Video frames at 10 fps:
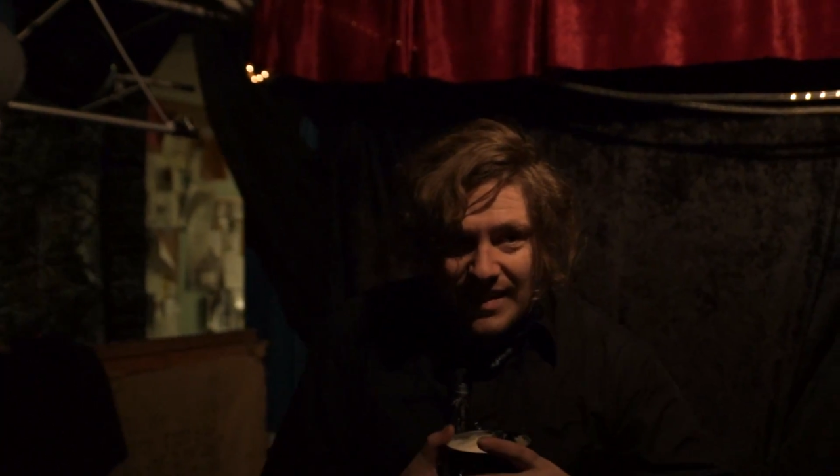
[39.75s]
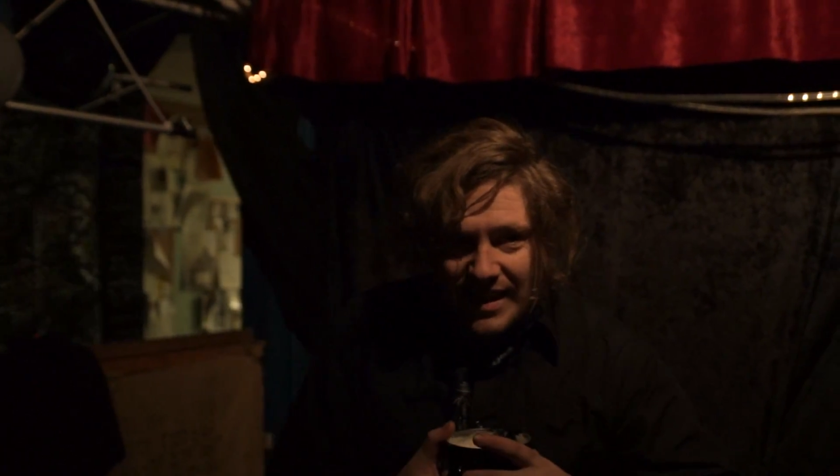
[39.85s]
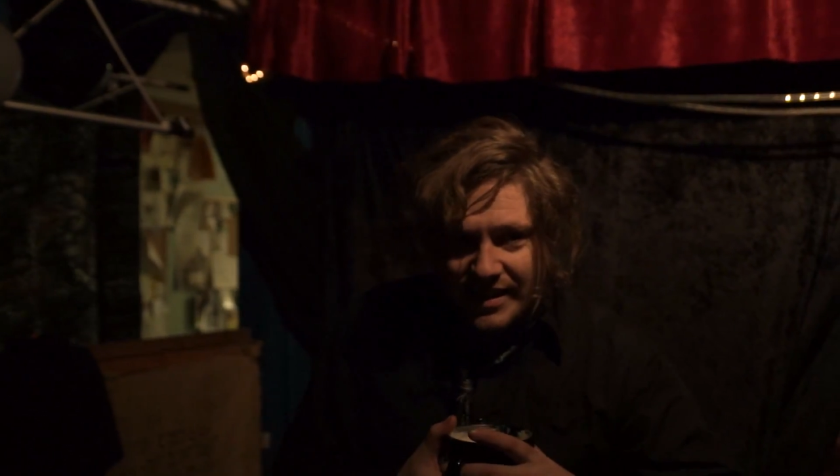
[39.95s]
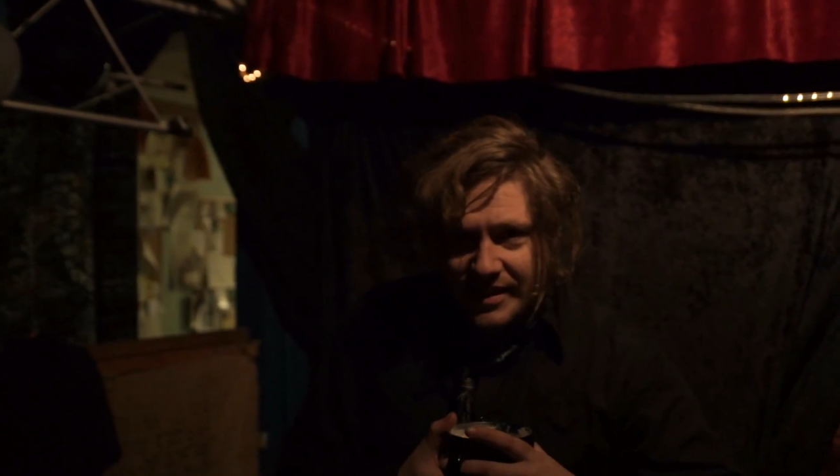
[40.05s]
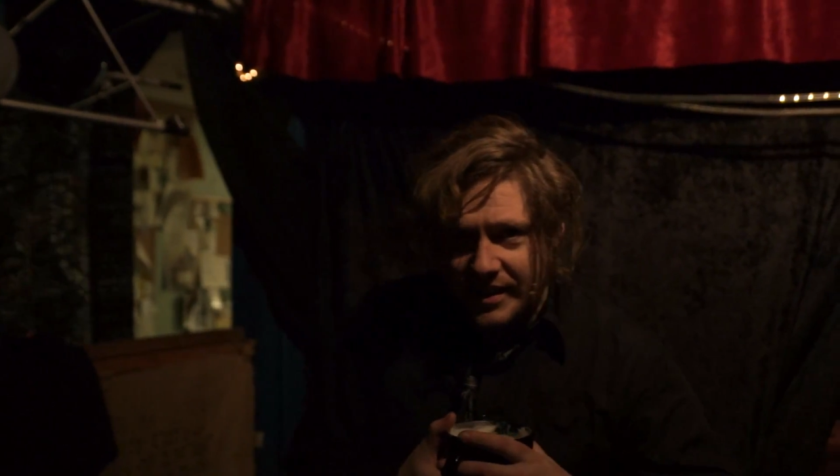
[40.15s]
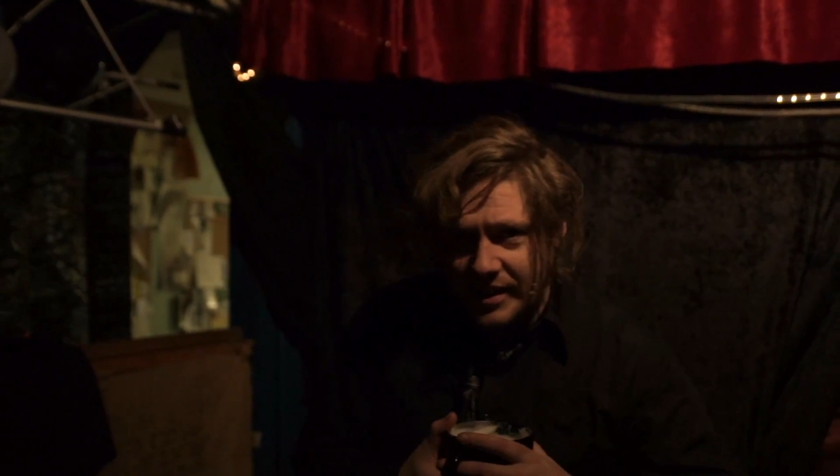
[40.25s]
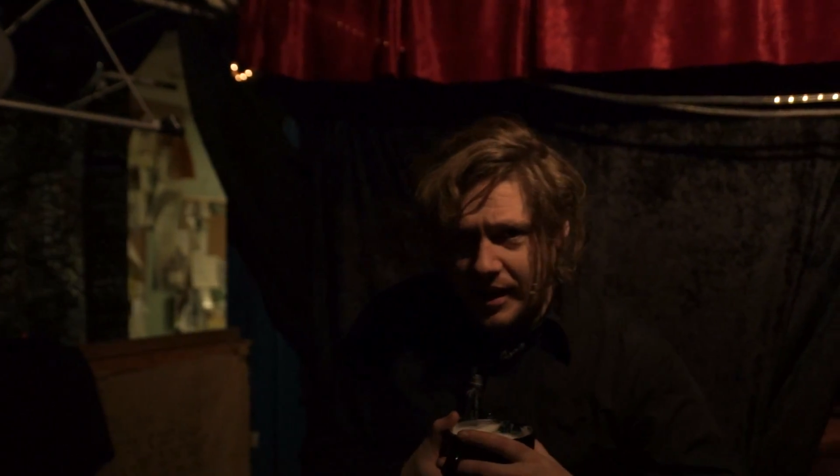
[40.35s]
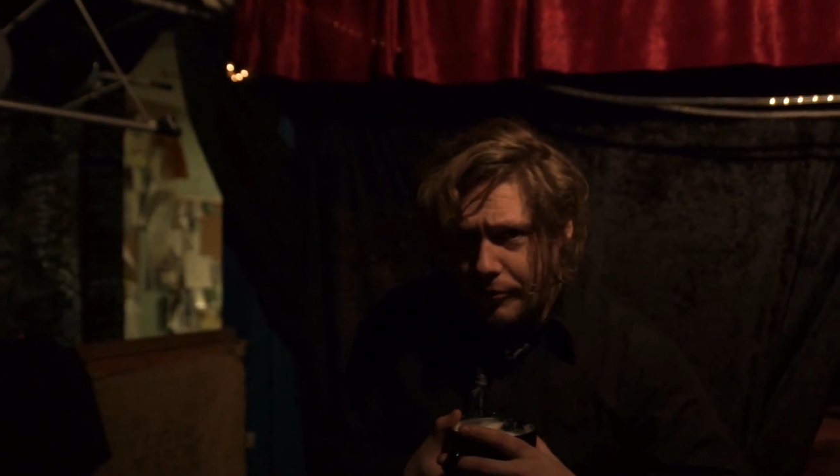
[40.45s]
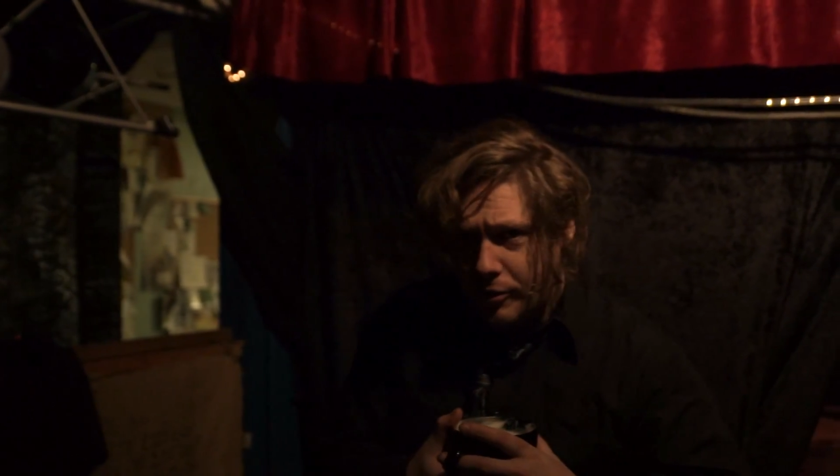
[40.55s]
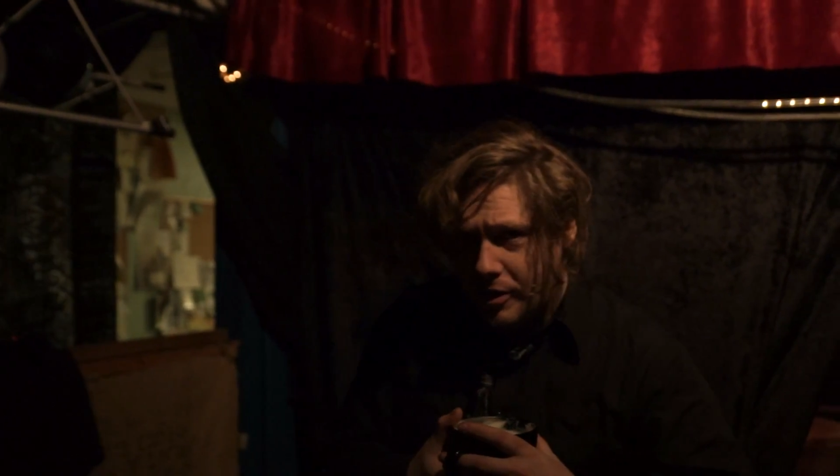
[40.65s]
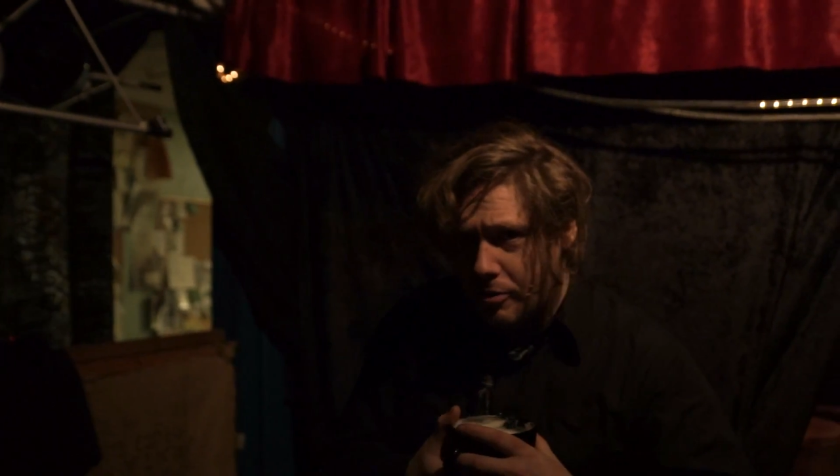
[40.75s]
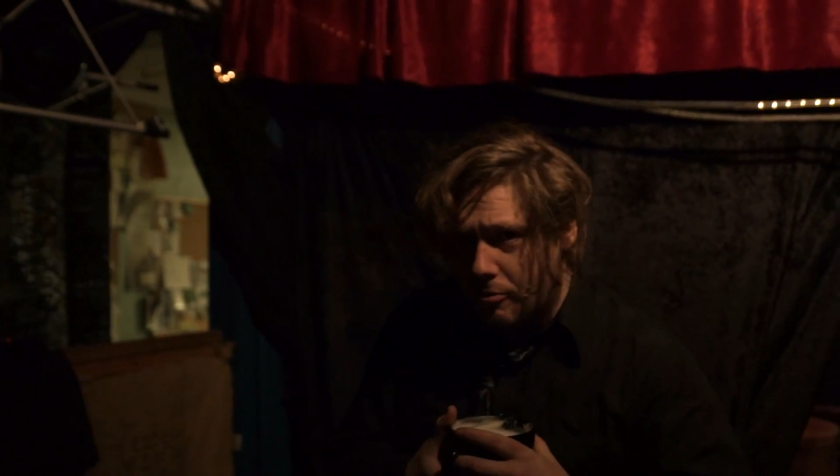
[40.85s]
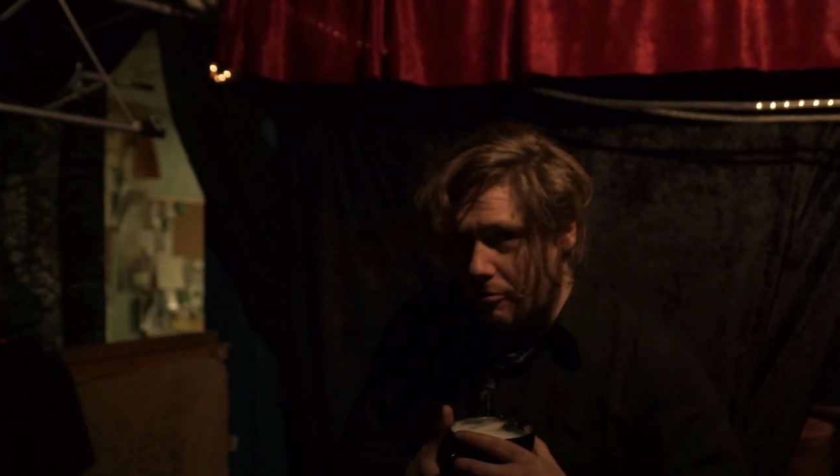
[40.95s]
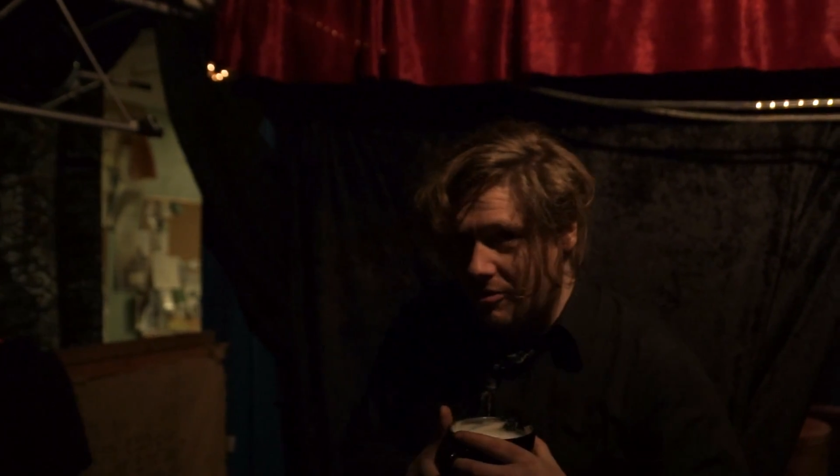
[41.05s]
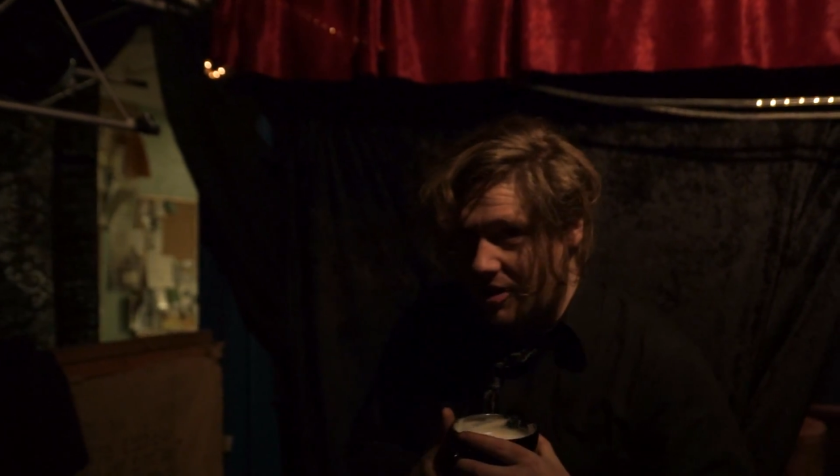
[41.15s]
And you never knew
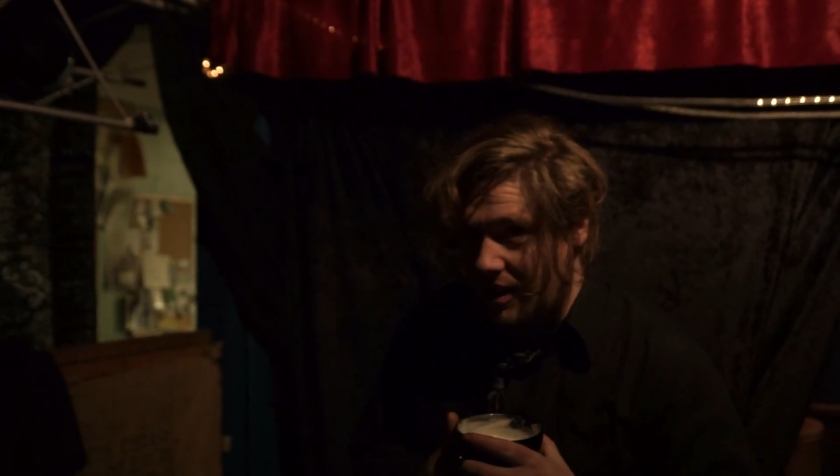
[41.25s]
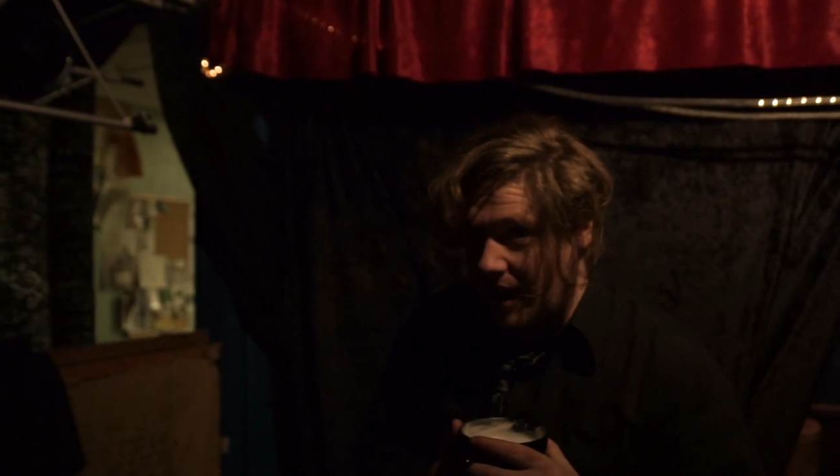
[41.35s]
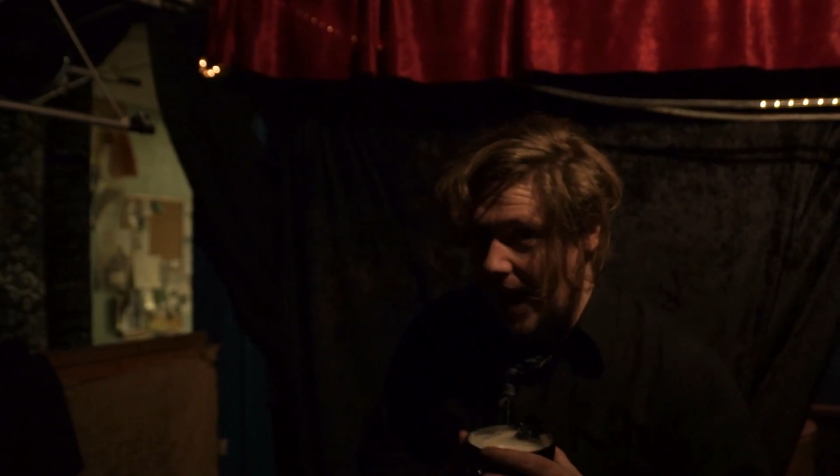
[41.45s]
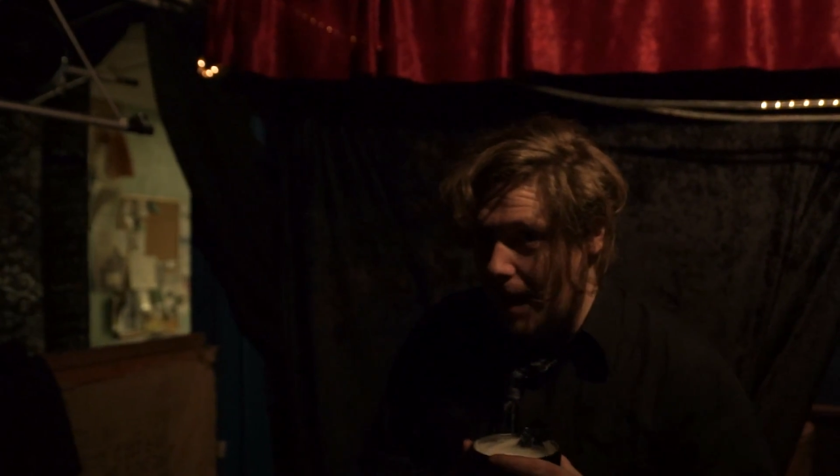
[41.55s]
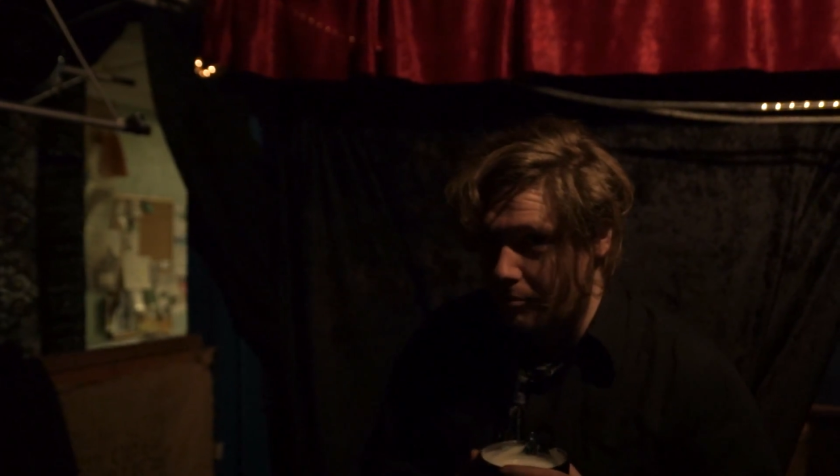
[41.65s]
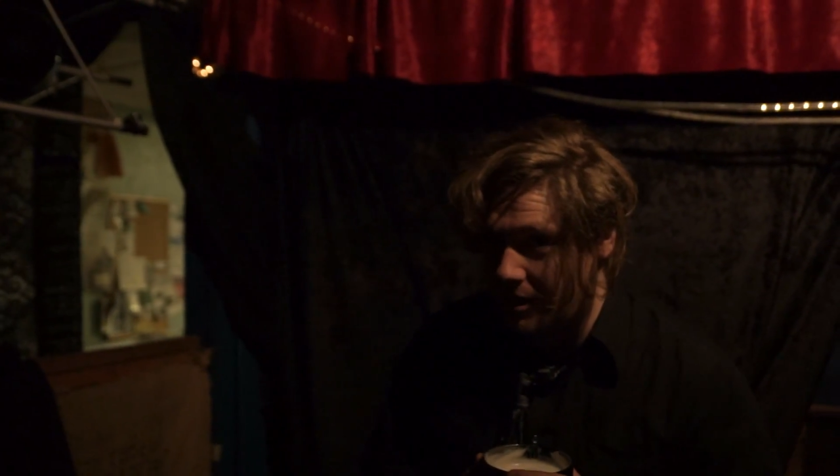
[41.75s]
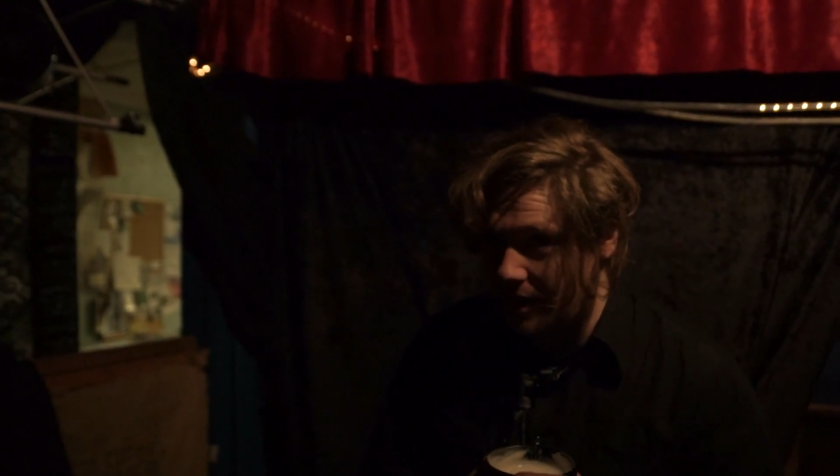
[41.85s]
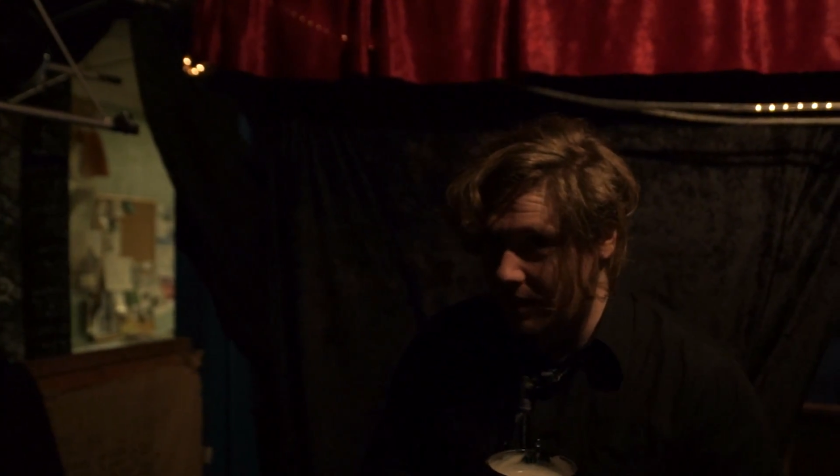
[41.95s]
what was going to happen,